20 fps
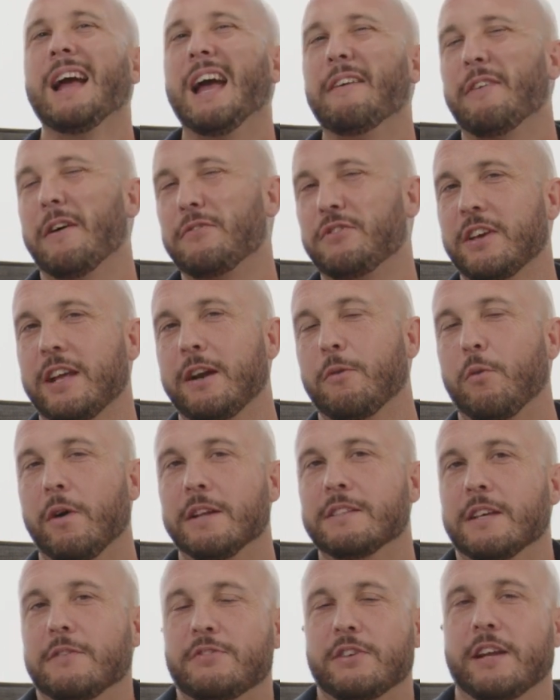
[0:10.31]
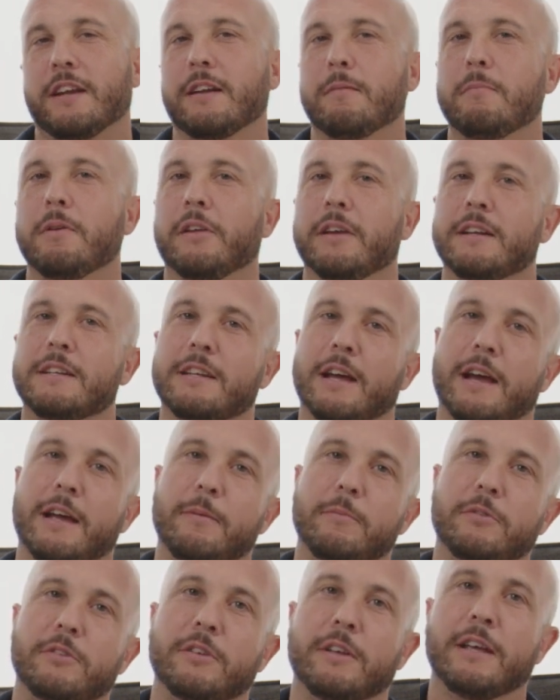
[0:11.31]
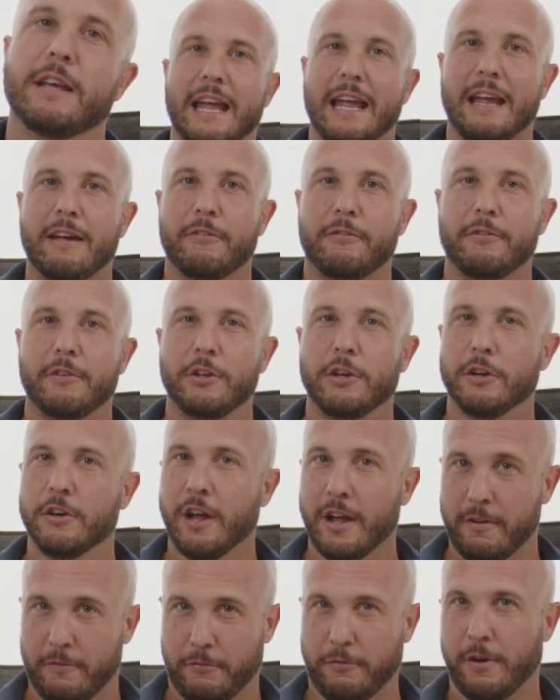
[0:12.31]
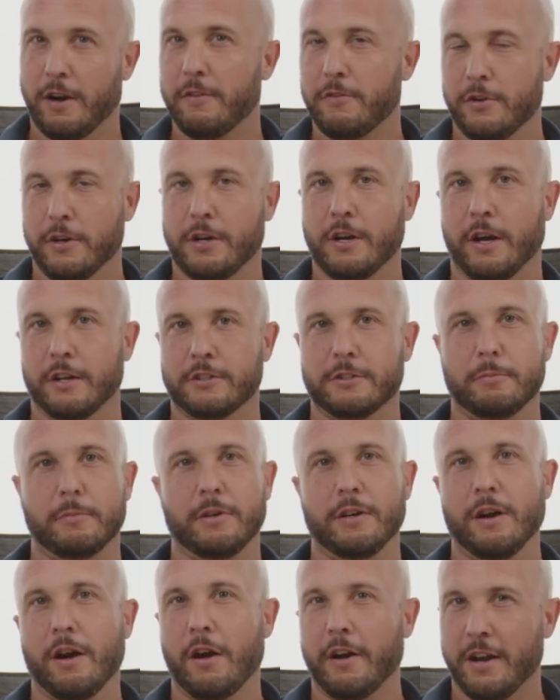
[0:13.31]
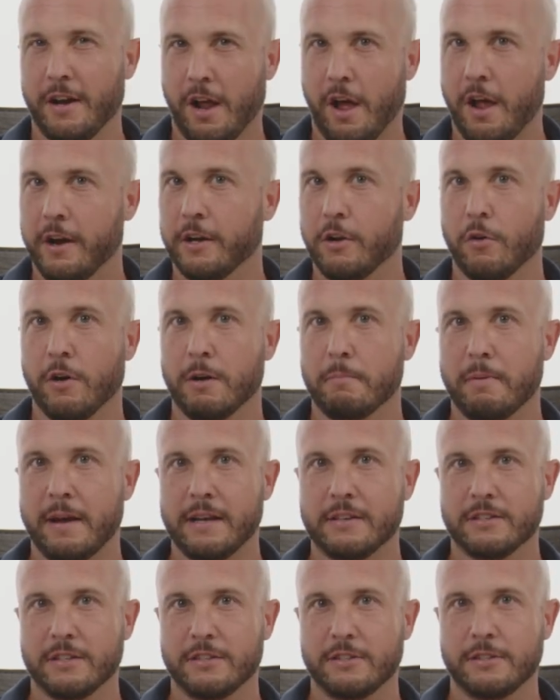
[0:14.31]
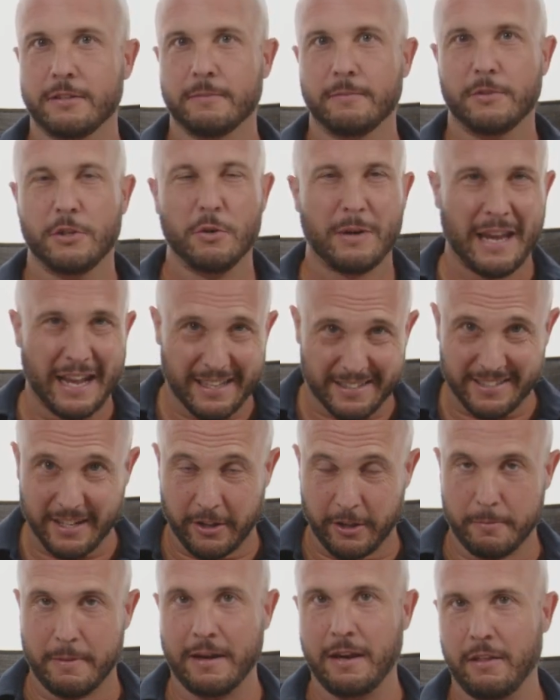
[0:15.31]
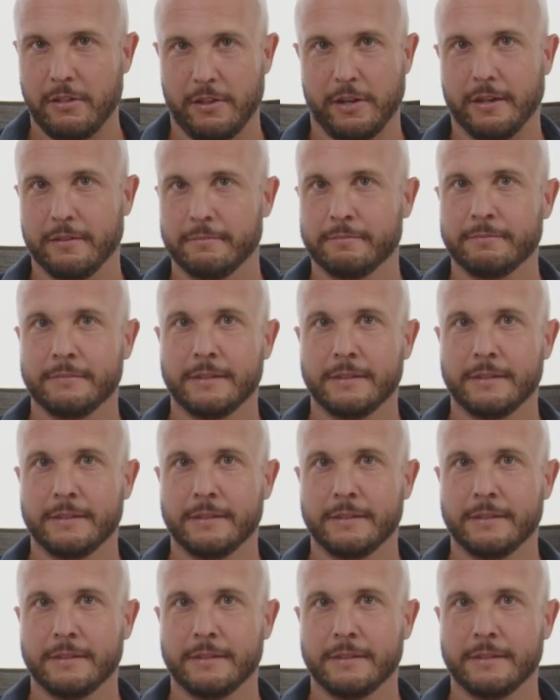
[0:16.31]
If I've said it once, I've said it a million times. If you're not in front of your customer on an ongoing basis, you can't sell them anything.